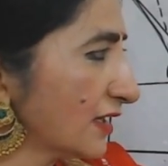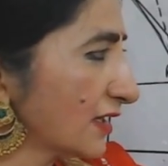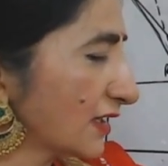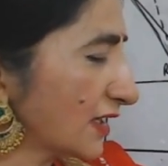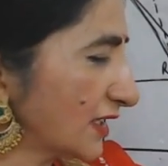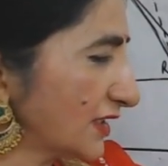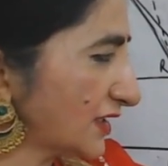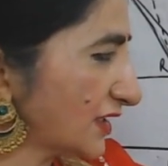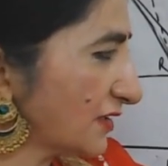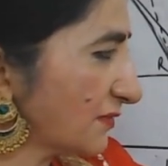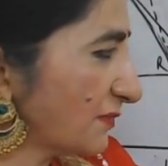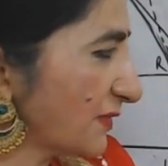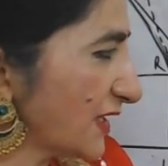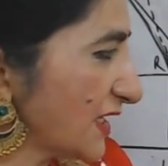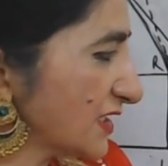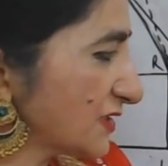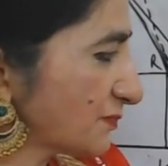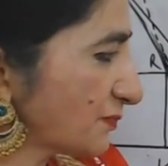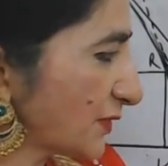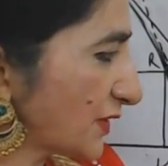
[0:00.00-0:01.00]
country
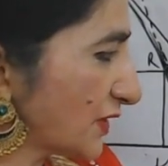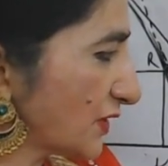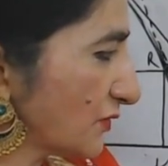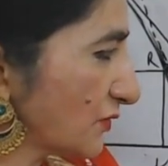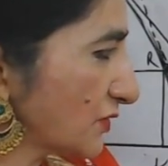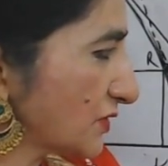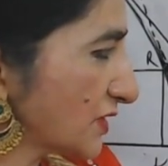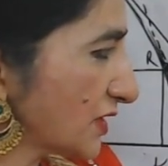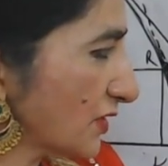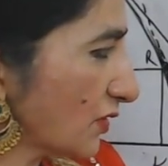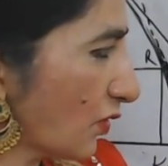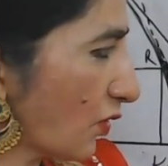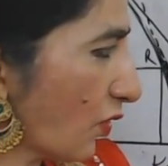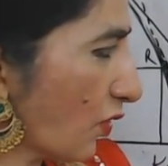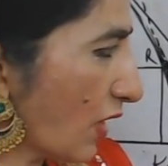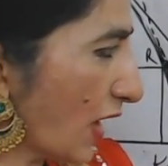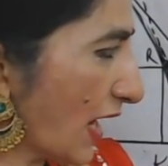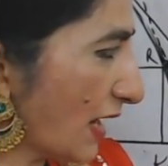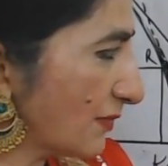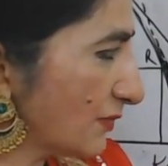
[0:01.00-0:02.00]
B is producing
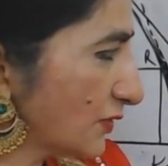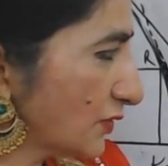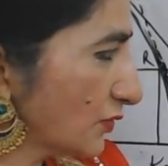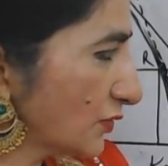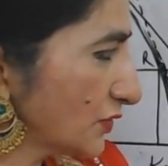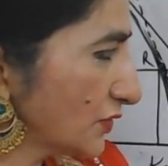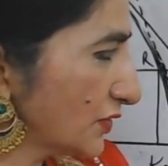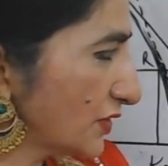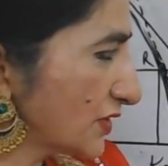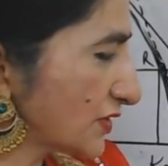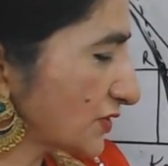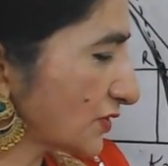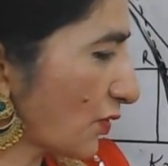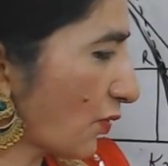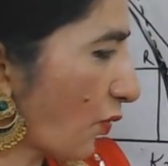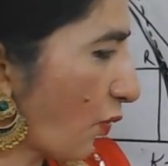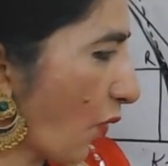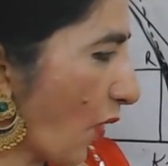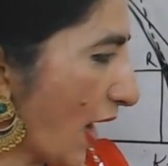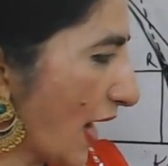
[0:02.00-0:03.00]
OM2 units
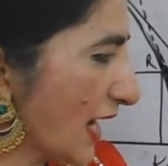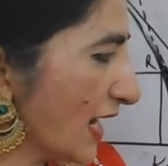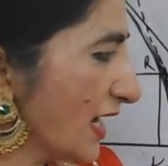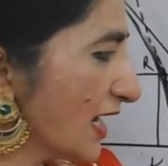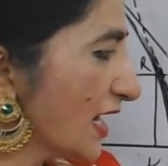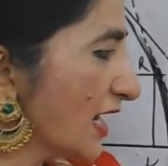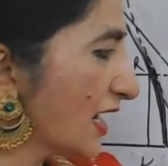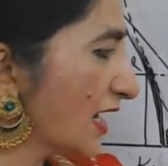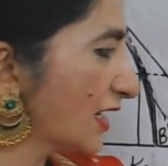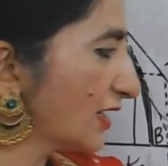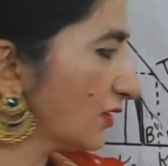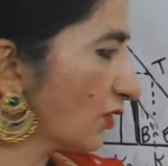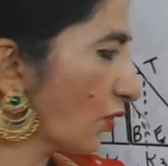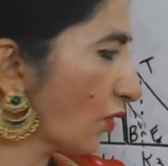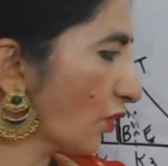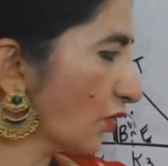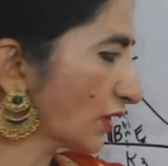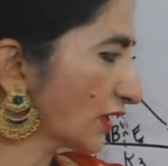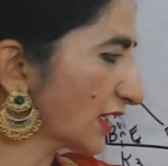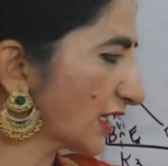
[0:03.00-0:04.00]
of Y and
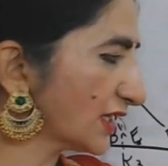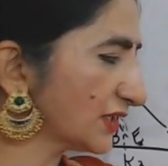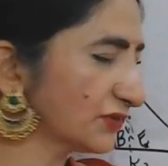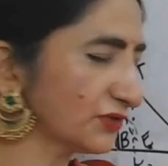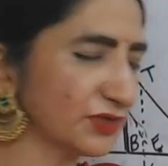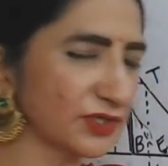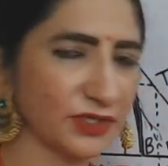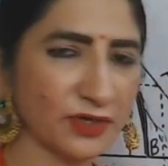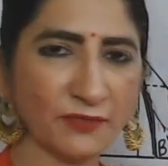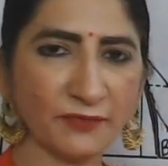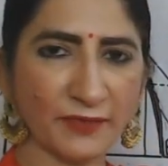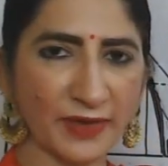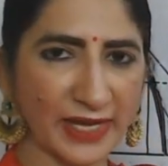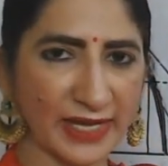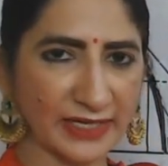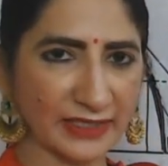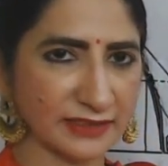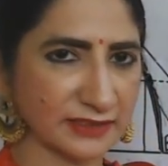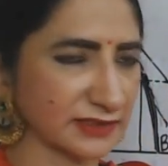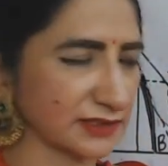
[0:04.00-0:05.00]
OK unit of
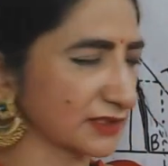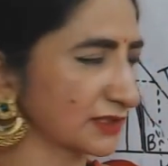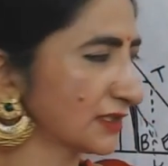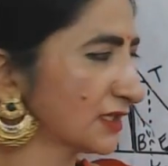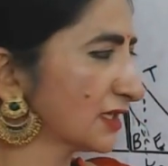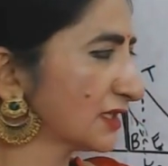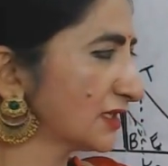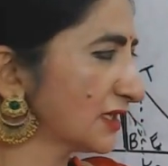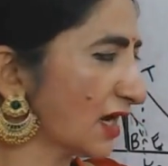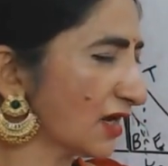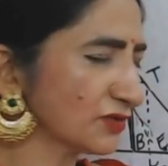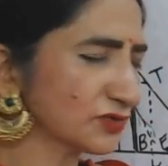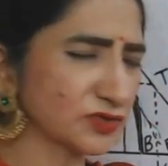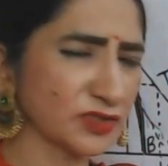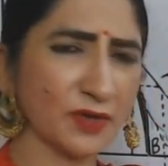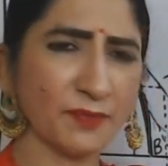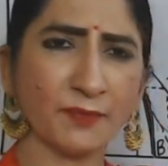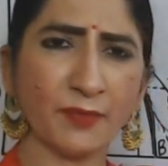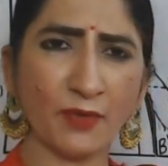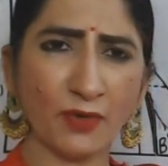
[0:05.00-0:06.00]
X. Now,
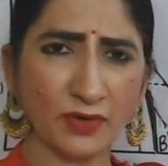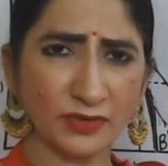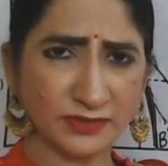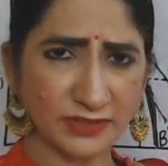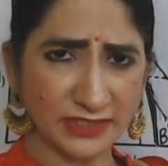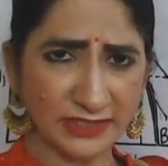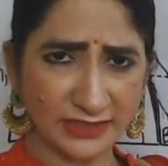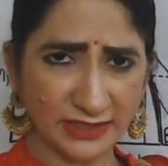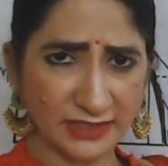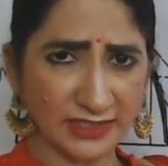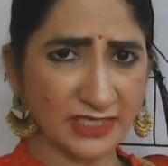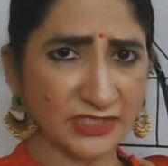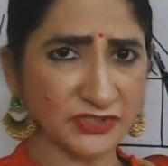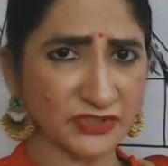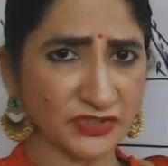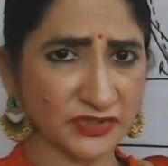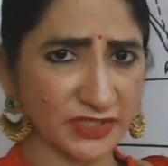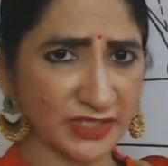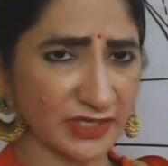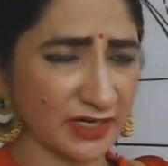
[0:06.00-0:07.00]
suppose
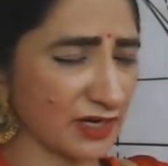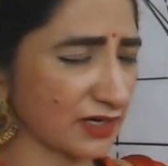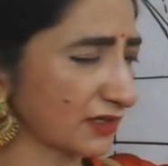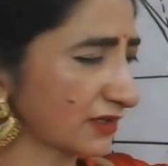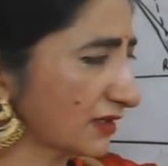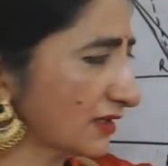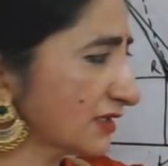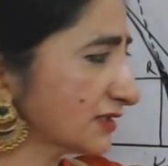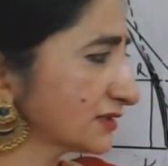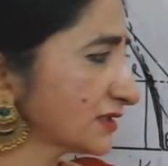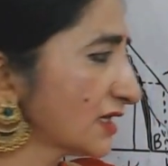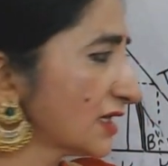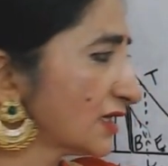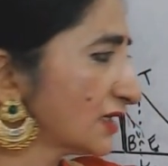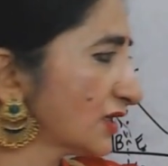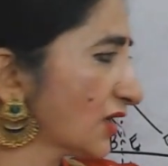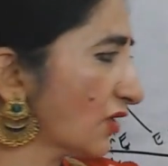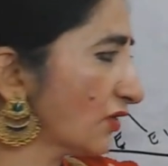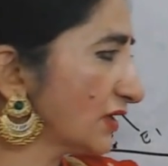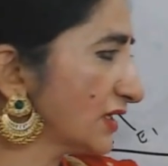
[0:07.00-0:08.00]
international trade occurs,
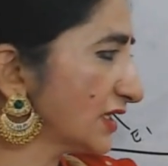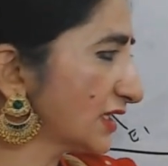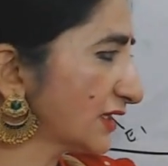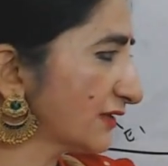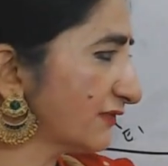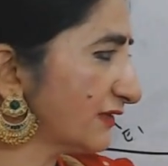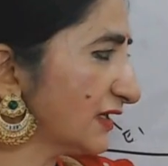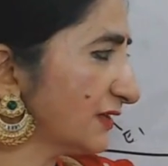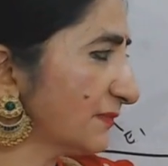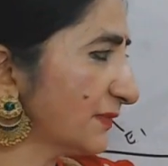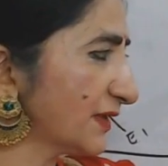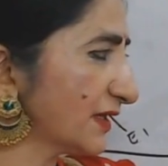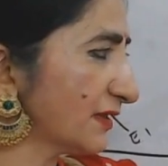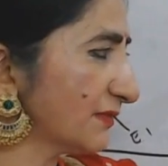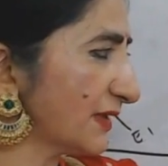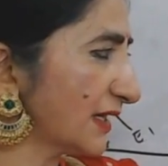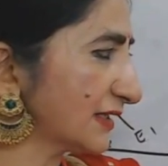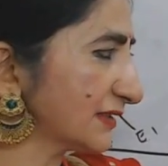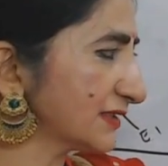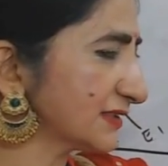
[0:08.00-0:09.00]
now
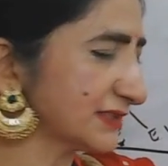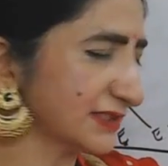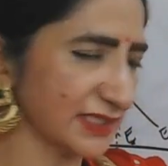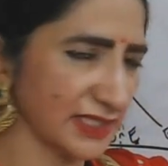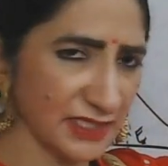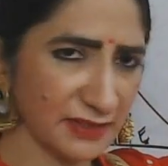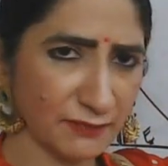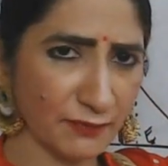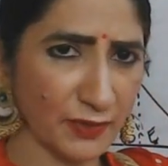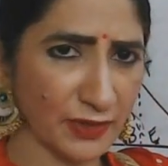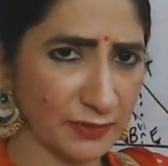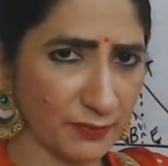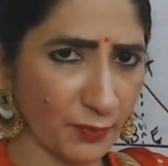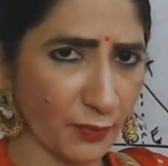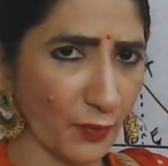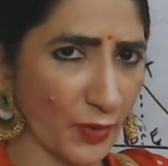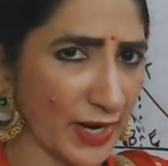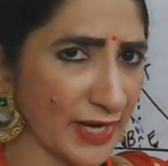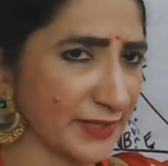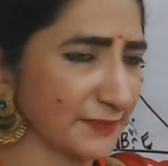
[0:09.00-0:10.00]
equilibrium at this E1
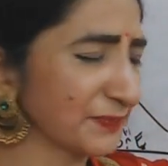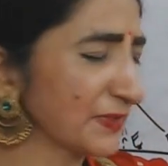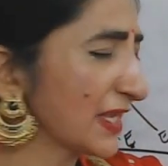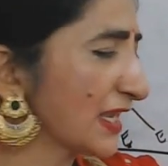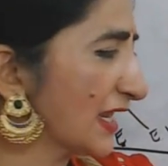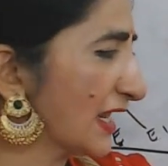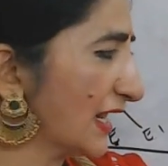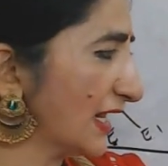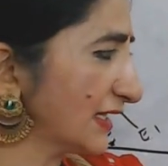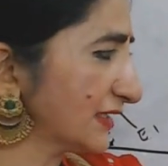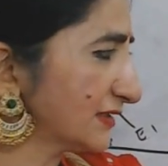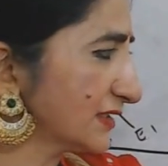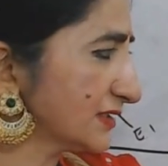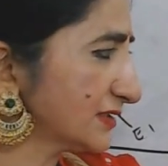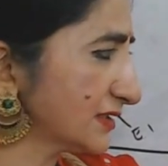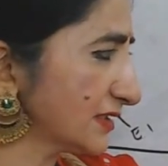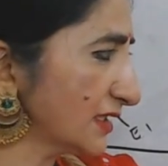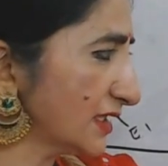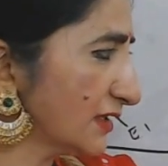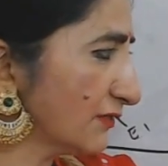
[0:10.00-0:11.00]
point. At
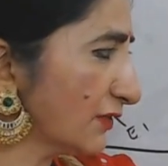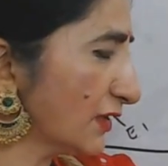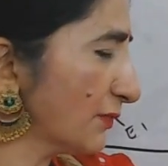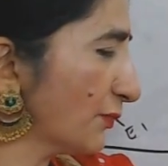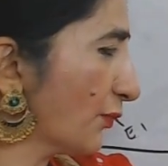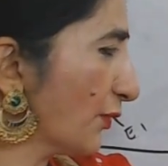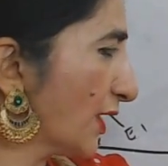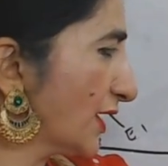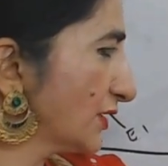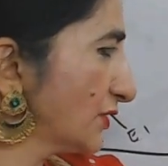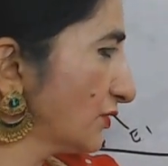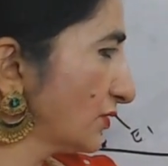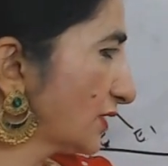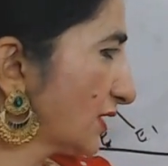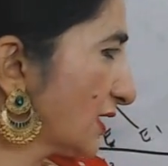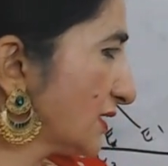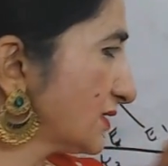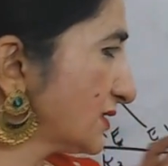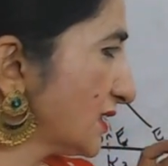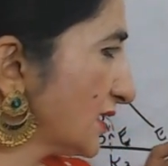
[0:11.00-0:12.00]
this E1 point, you
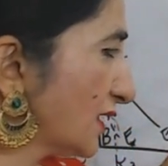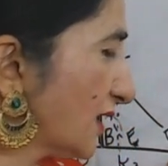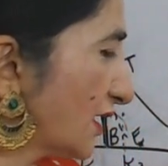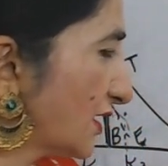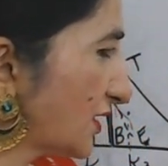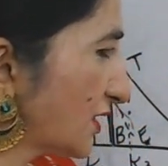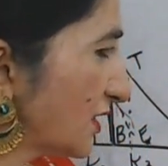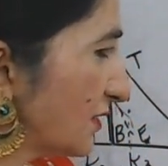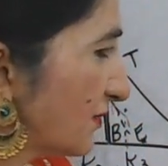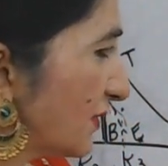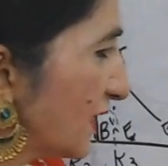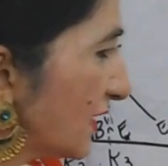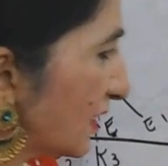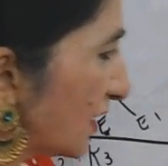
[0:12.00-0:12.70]
can see country B